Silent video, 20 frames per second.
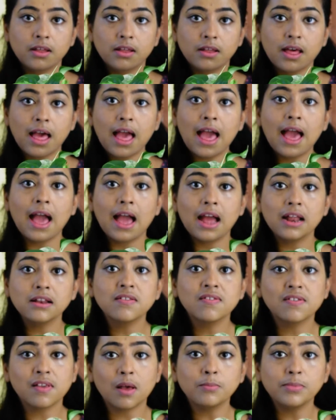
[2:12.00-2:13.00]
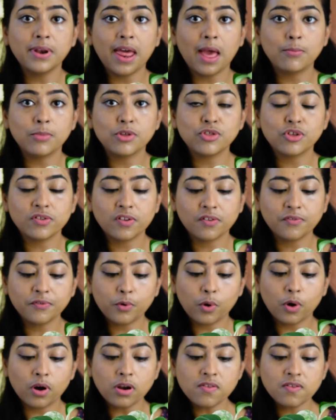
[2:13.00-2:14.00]
had some damages, of
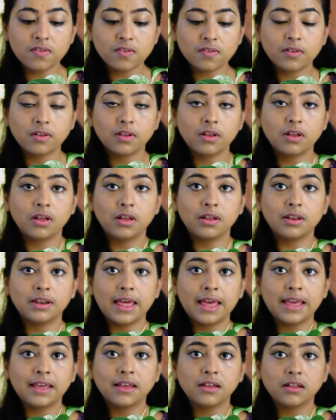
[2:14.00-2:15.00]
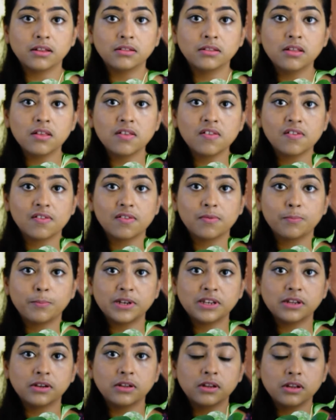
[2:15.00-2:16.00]
course, like this
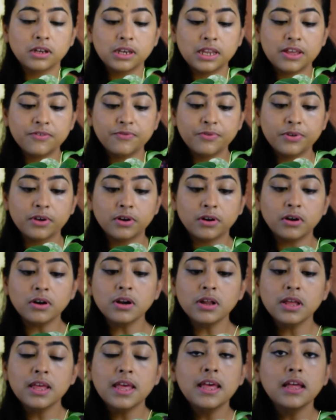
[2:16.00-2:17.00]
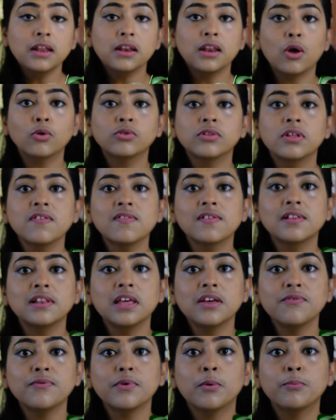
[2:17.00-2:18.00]
particular leaf here. Now this
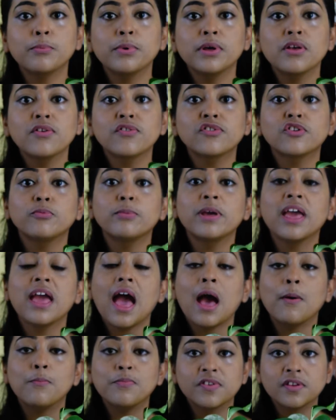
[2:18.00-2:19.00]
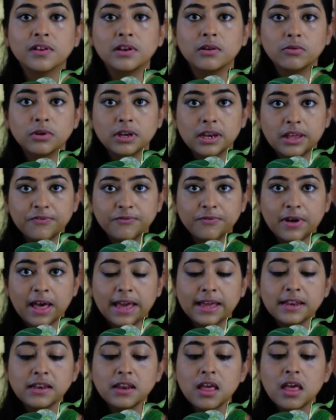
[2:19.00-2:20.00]
leaf appears to be absolutely
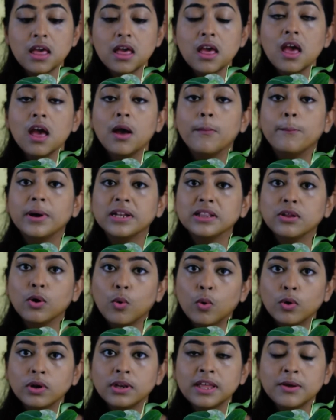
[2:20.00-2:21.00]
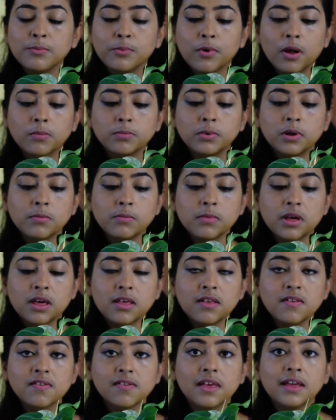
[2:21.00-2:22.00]
fine, but the only problem
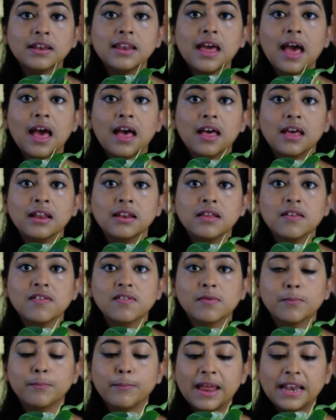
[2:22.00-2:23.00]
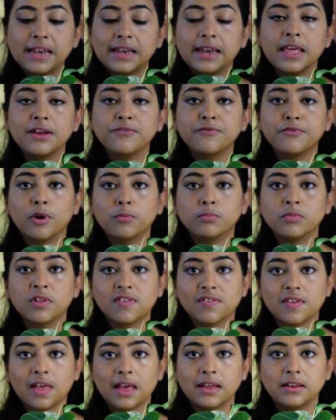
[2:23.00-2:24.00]
is it is bending from the
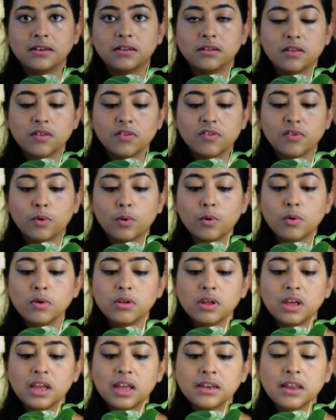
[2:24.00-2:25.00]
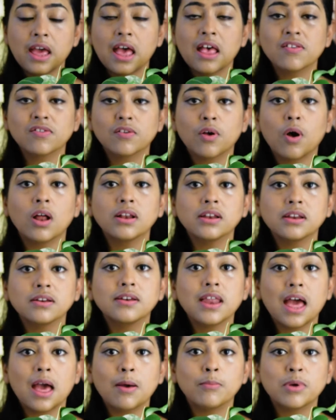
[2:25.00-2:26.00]
side. So it has got
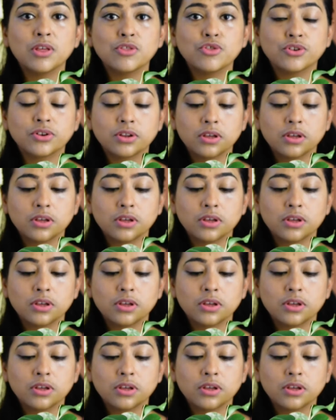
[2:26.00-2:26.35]
damaged